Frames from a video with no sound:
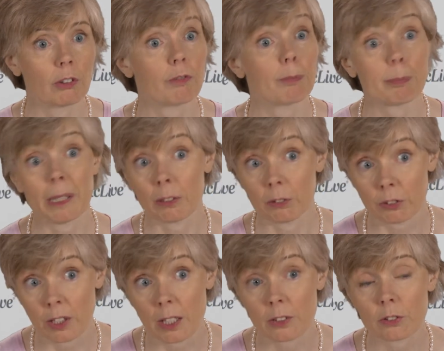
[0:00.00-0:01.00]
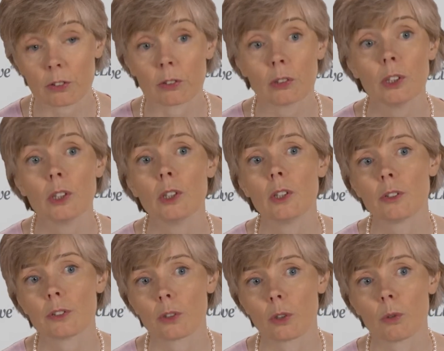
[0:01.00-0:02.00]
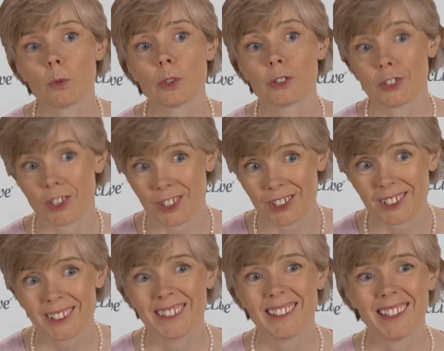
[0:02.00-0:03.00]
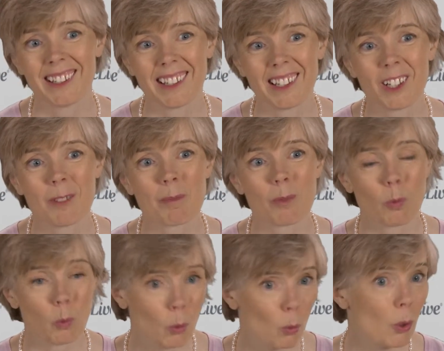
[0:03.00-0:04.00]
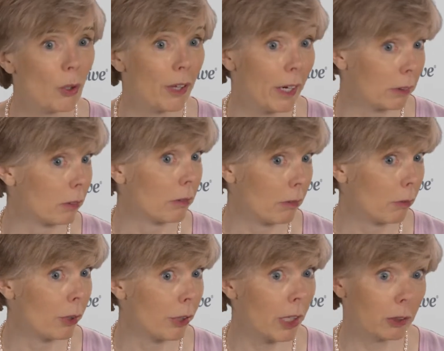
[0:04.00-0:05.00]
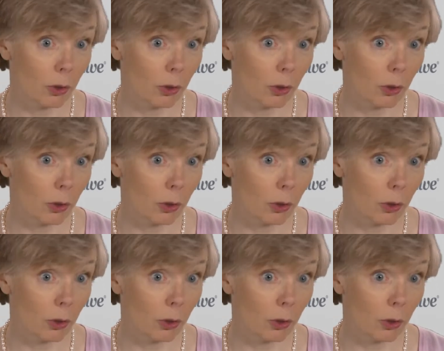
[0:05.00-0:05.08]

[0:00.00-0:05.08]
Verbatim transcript: of pancreas cancer. So we'll see um, where that where that